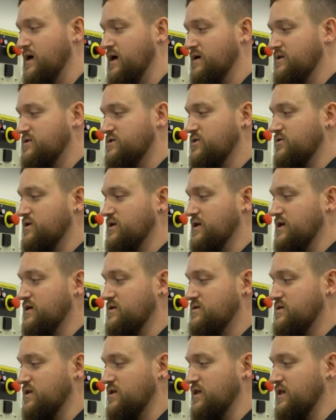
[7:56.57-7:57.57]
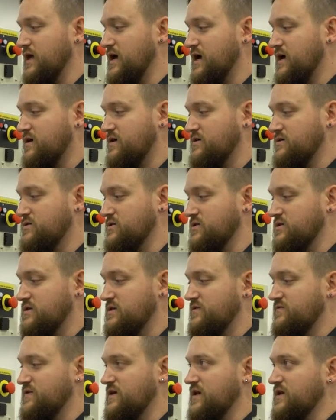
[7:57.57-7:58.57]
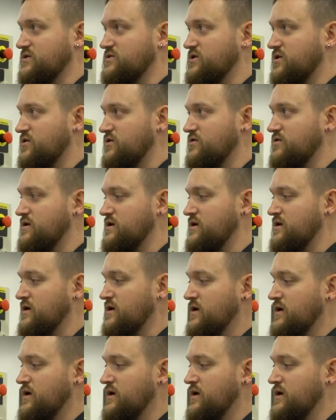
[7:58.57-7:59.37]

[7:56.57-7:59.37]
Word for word: insert it into the lock, just give that a turn.